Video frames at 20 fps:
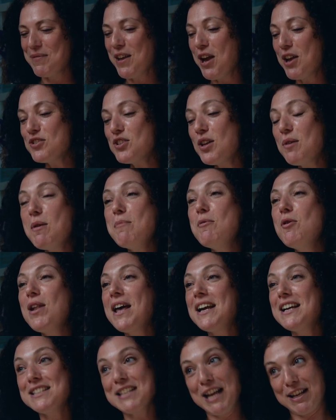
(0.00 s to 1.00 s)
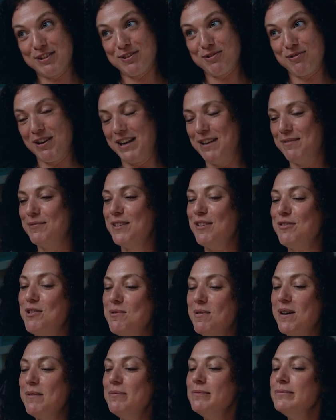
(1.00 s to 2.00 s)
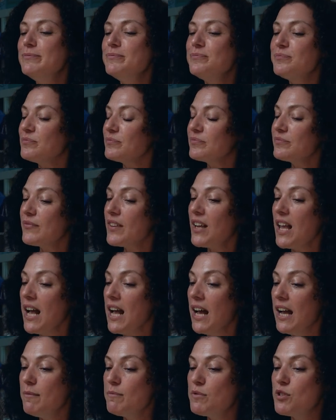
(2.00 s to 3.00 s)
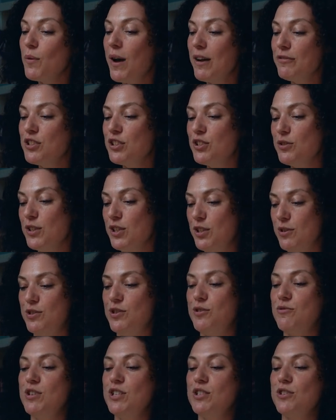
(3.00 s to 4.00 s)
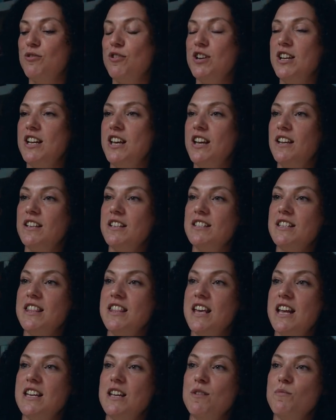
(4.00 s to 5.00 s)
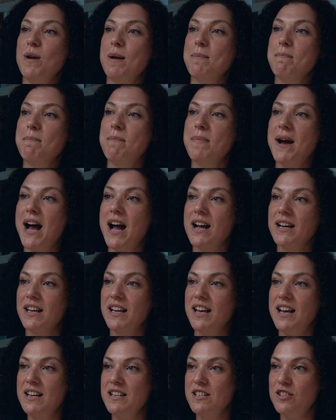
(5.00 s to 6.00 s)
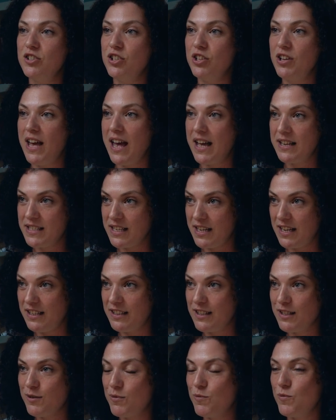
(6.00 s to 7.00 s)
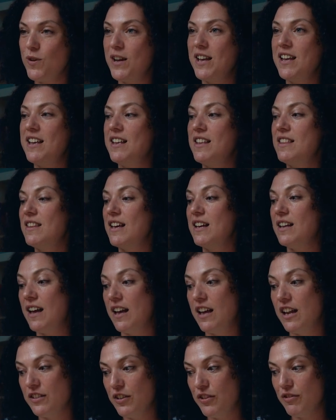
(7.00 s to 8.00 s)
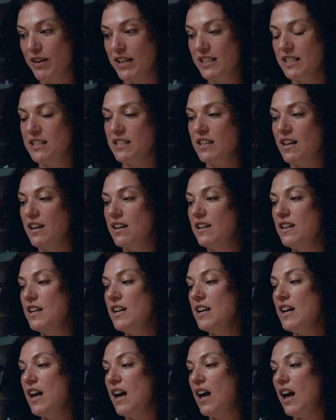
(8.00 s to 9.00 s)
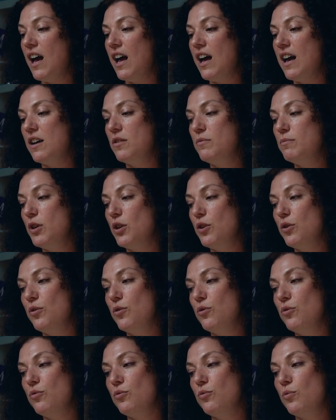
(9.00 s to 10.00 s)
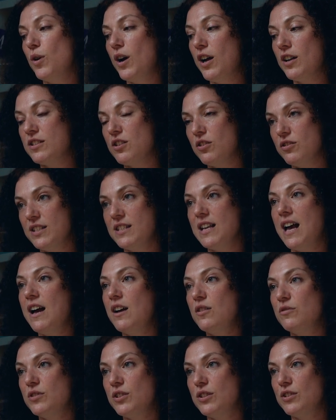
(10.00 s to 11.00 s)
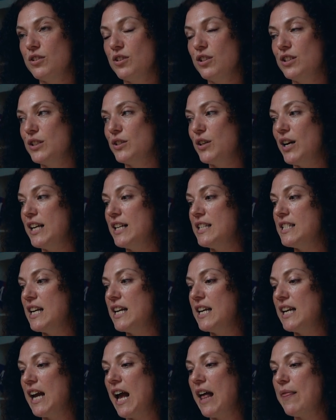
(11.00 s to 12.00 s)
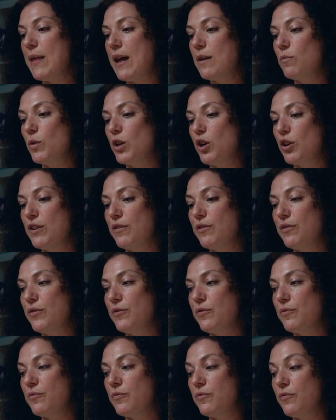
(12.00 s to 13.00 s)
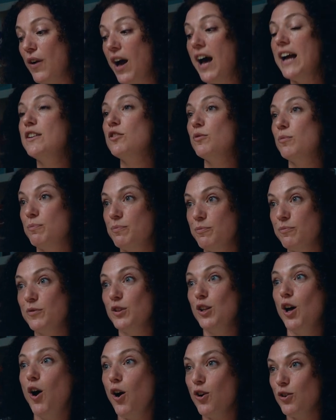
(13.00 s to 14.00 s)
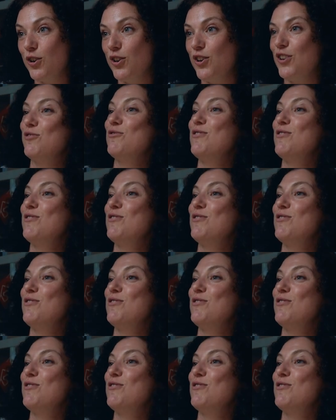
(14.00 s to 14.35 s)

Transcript: you go. So they were more like a test screen, if you will. So after doing those three screenings, then went back into edit with another editor. Who worked on the sound and the color grading, and then we got it final lock